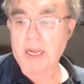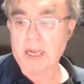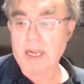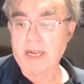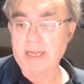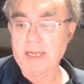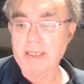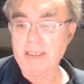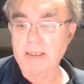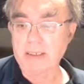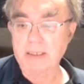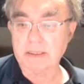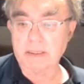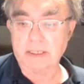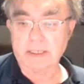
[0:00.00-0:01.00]
And
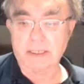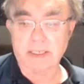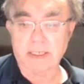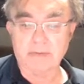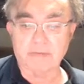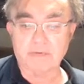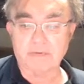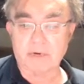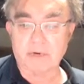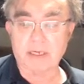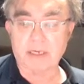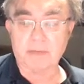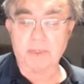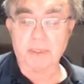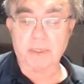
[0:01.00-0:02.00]
it gives
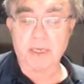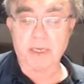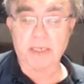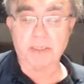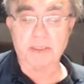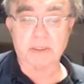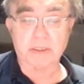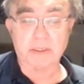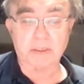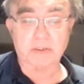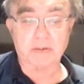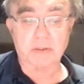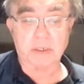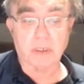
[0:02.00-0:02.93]
recommendations